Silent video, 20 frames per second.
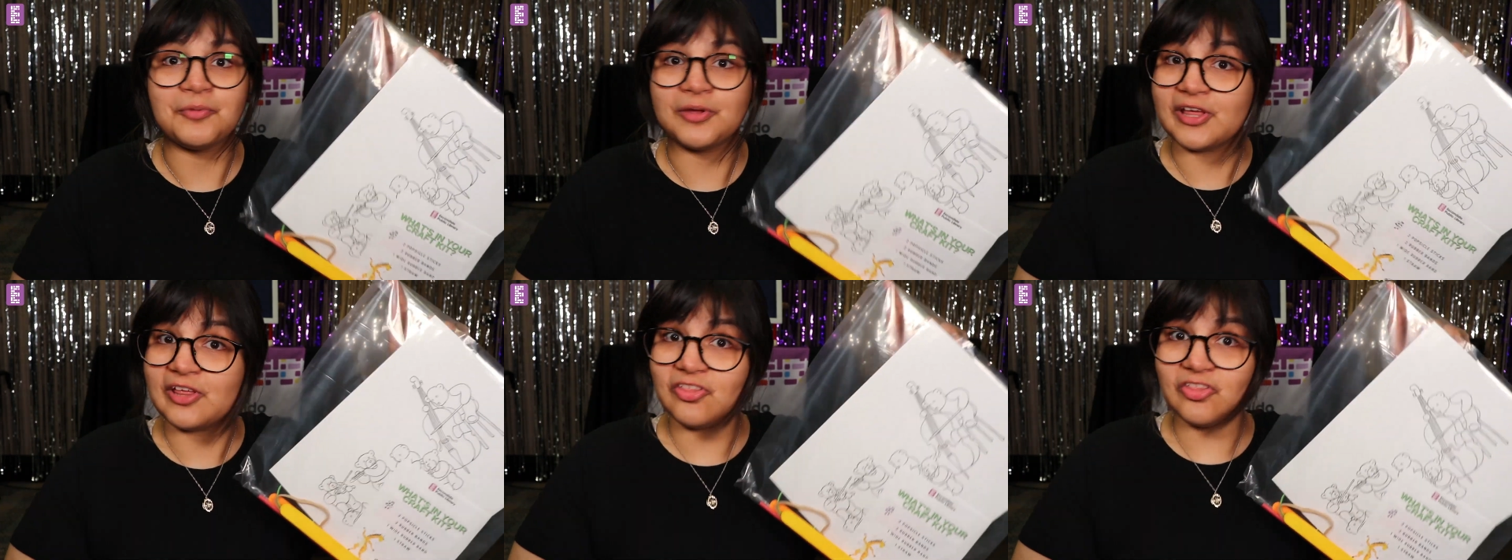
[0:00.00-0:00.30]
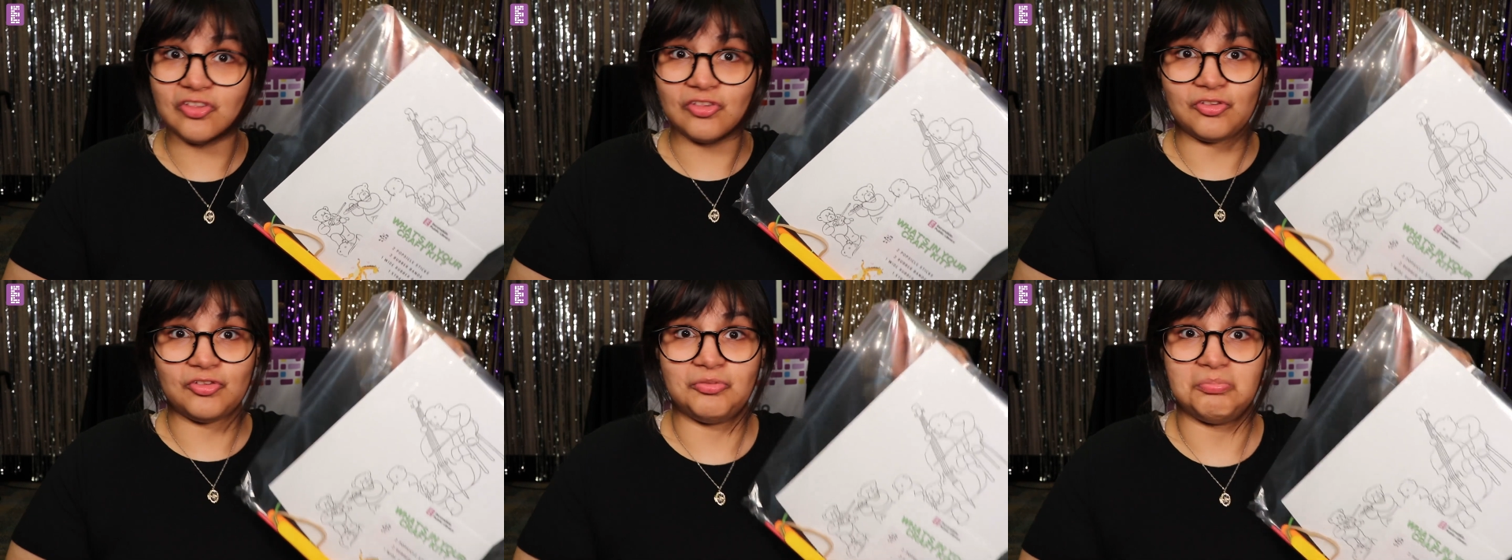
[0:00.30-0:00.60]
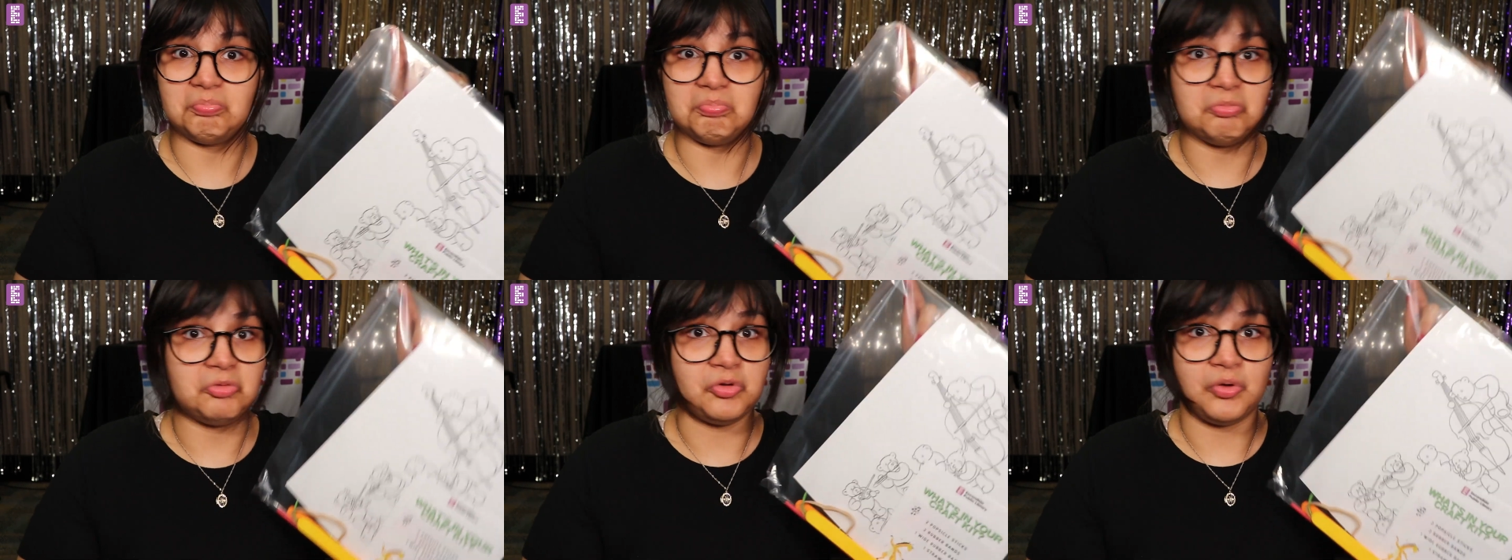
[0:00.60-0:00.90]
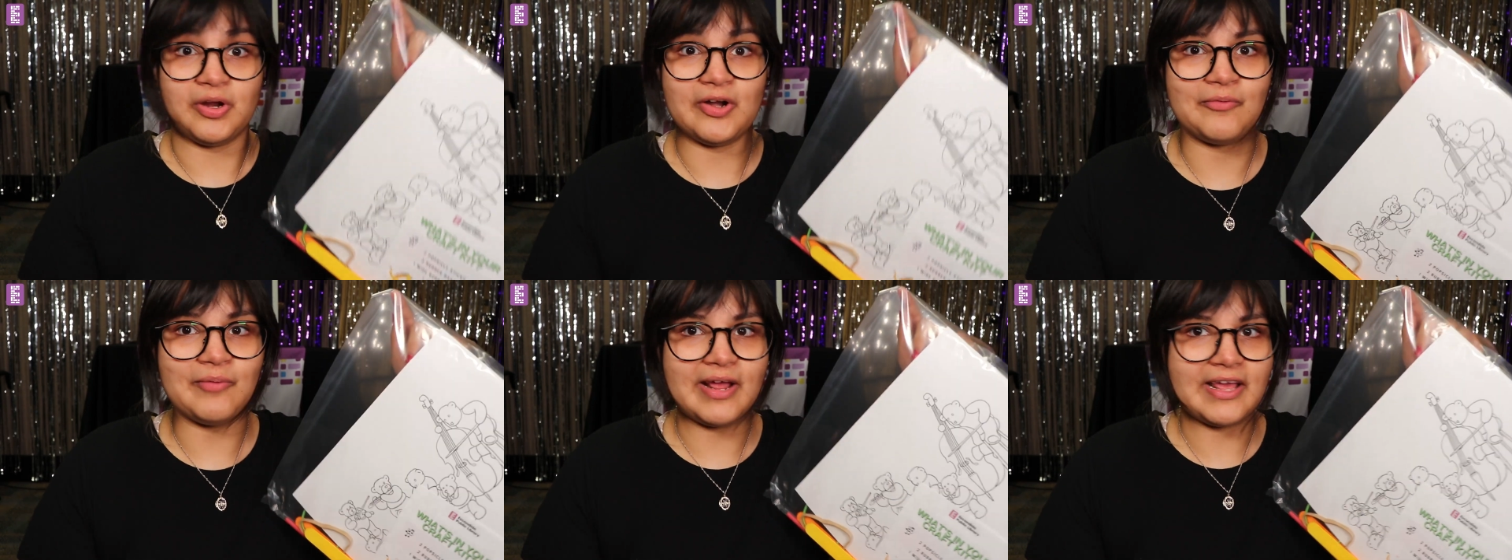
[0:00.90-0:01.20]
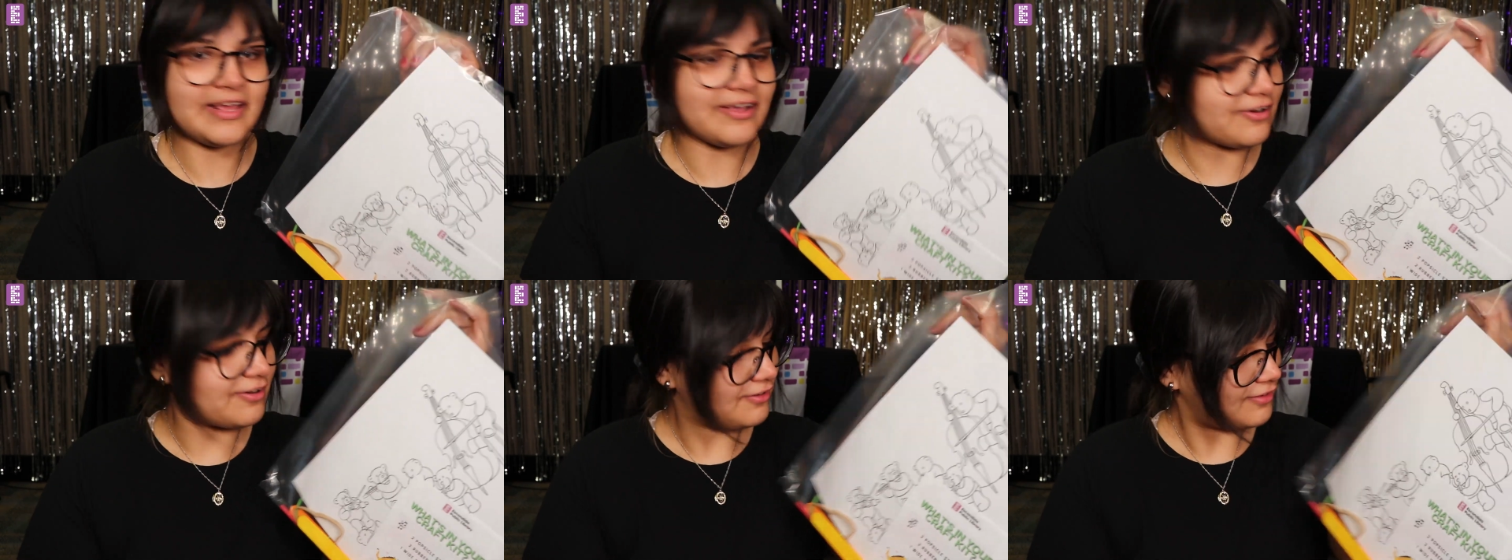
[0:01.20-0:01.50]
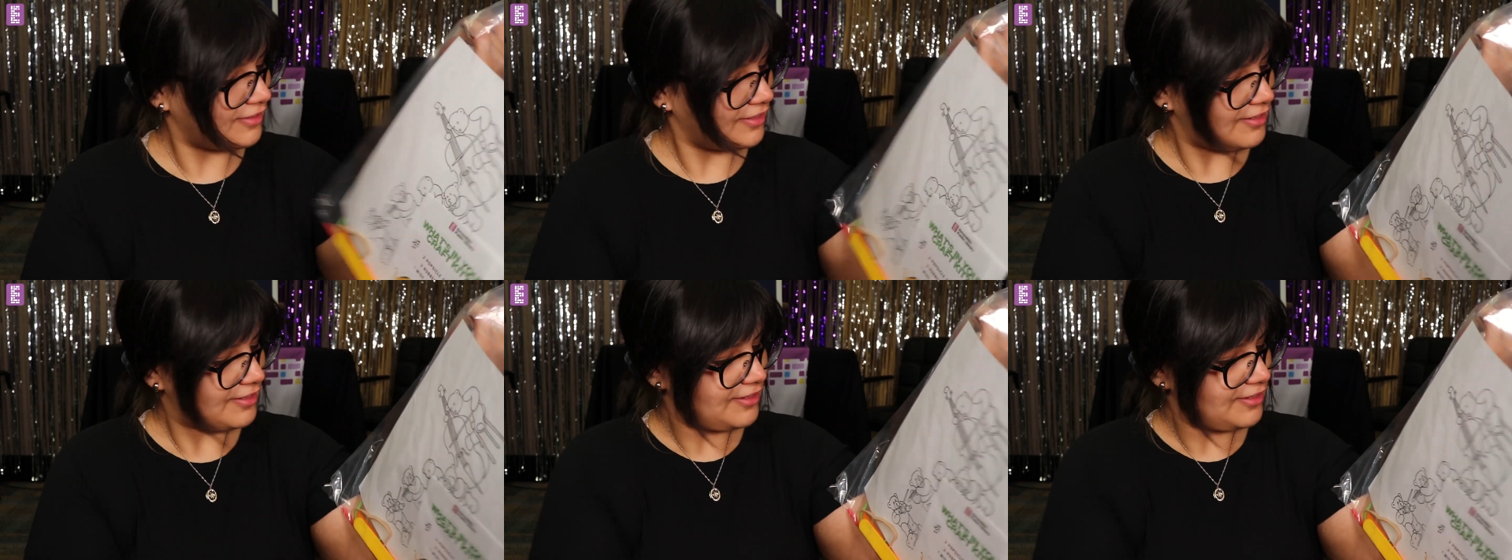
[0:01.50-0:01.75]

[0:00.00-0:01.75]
we can just do it right here.